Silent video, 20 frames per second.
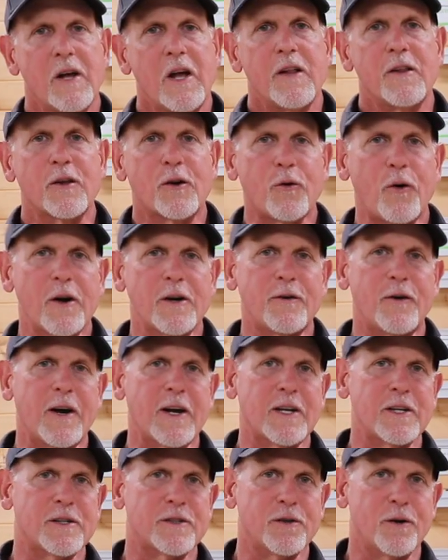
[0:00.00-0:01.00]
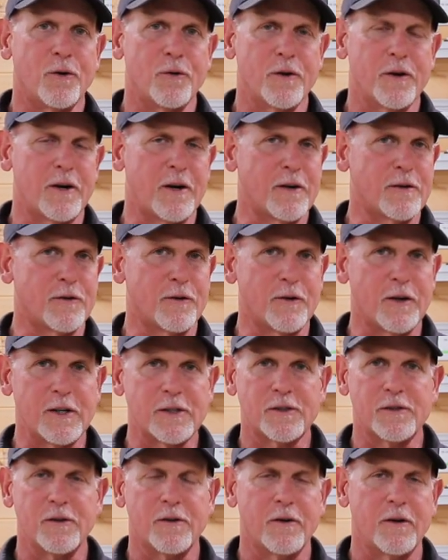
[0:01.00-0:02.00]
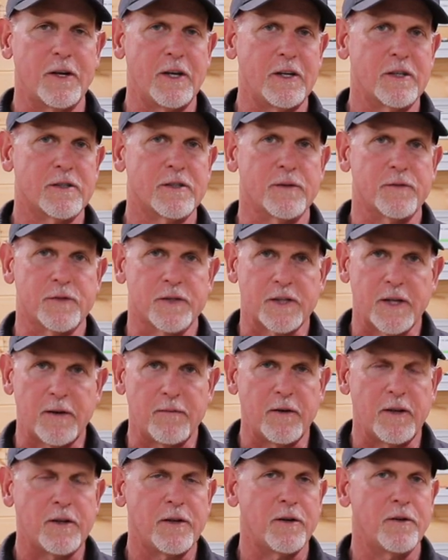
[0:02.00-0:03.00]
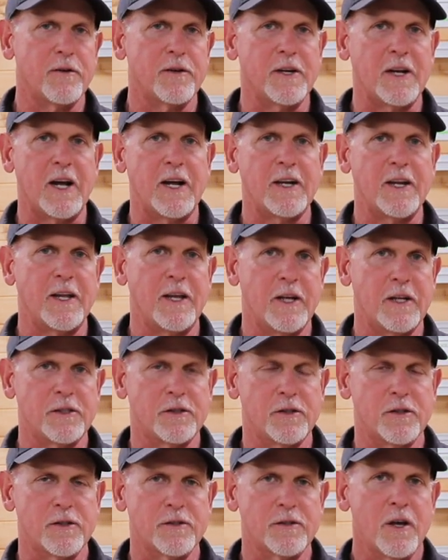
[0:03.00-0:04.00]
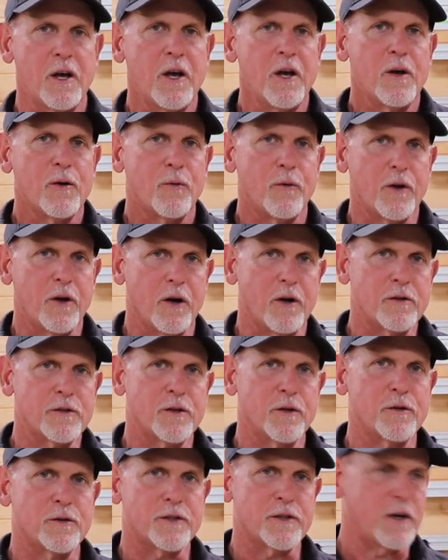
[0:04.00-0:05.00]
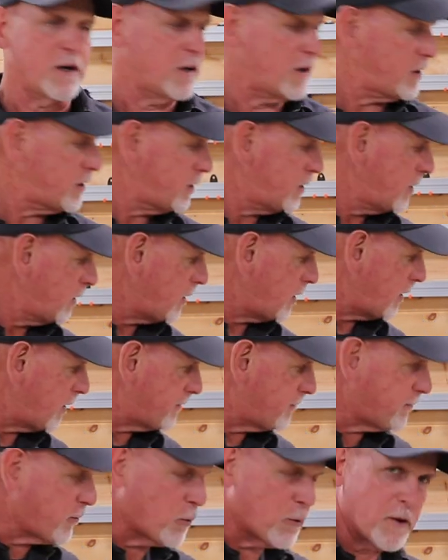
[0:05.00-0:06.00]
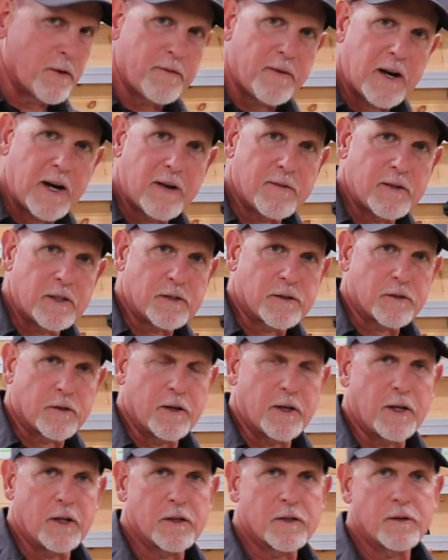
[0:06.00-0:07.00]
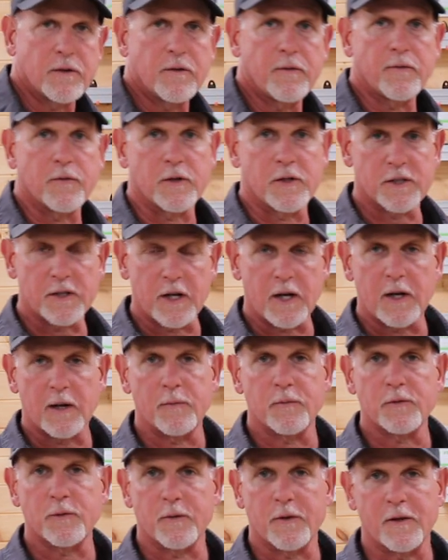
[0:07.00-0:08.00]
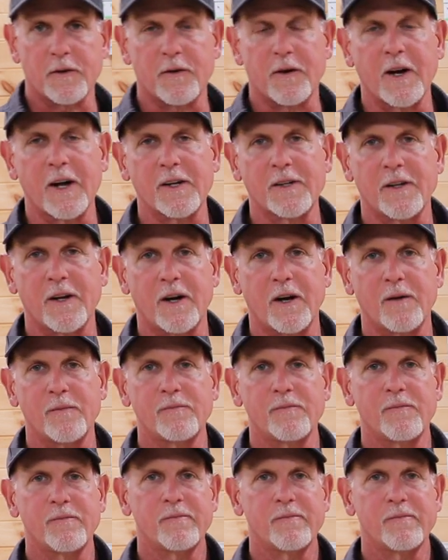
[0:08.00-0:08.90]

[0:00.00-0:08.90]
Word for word: The Quadtrack is sold in our traditional lengths of 72 and 90 inches. We also sell it in 45 inch lengths for setups with a track top.